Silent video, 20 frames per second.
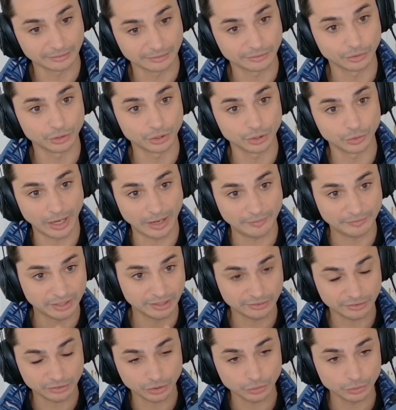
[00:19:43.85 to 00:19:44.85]
So you have
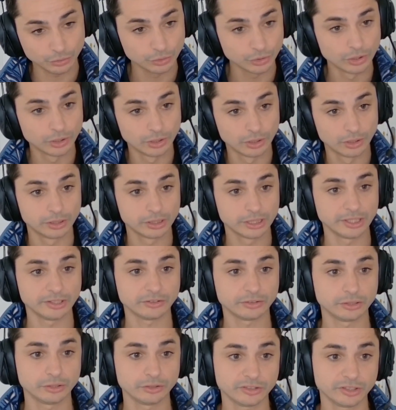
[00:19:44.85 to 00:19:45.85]
these two
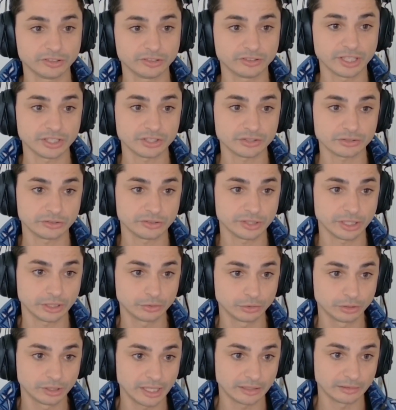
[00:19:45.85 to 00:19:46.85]
these two sensations that
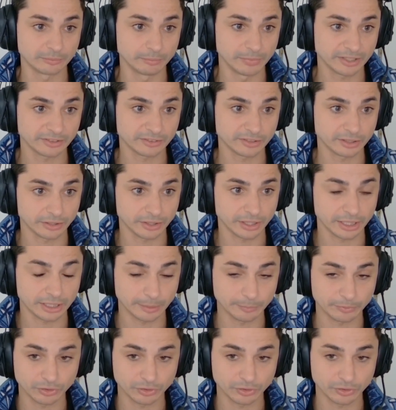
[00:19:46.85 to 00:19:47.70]
could get mixed in real time.